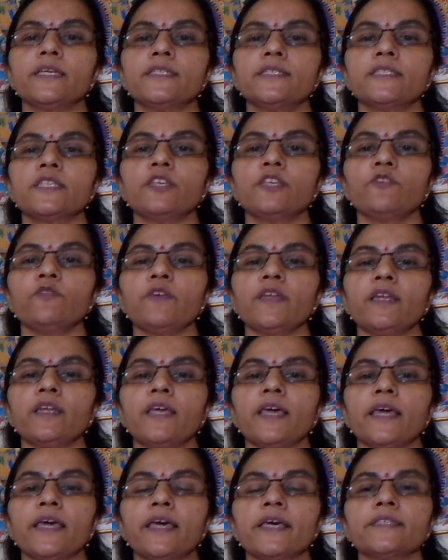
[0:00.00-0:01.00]
is given
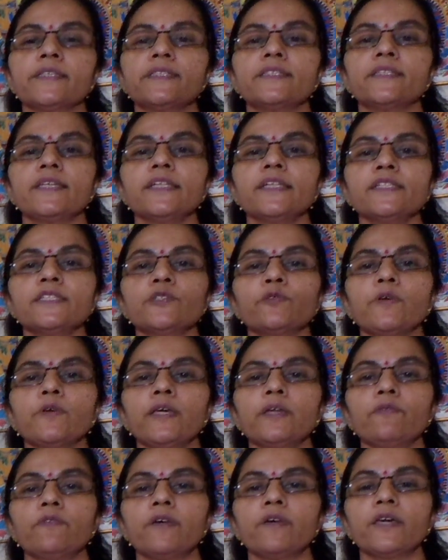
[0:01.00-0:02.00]
as del
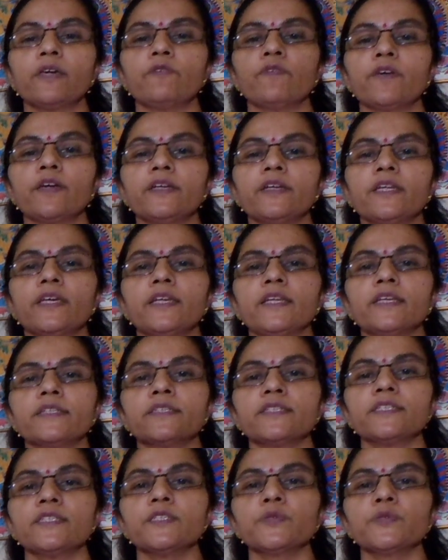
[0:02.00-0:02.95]
square y by del x